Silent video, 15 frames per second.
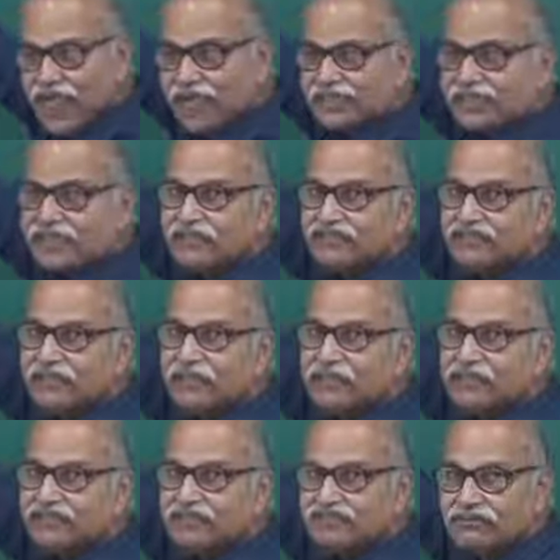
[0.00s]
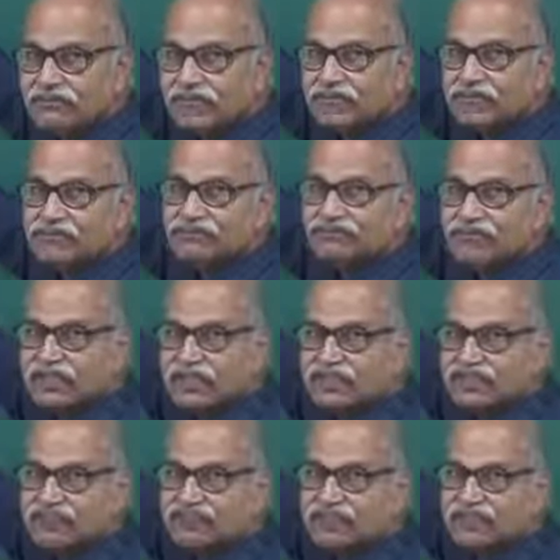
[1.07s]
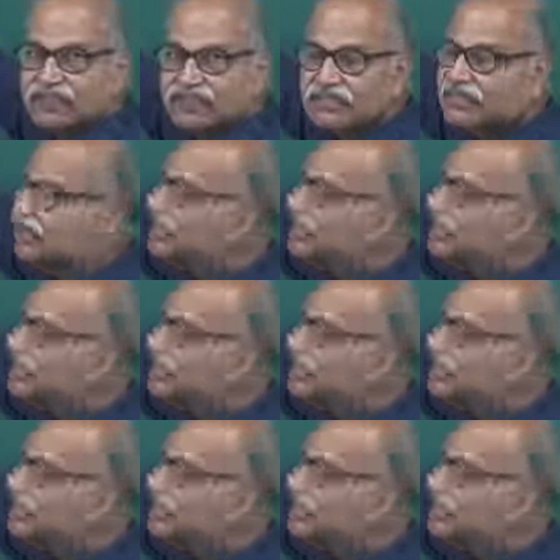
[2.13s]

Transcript: adding 1, 1, 1, 1,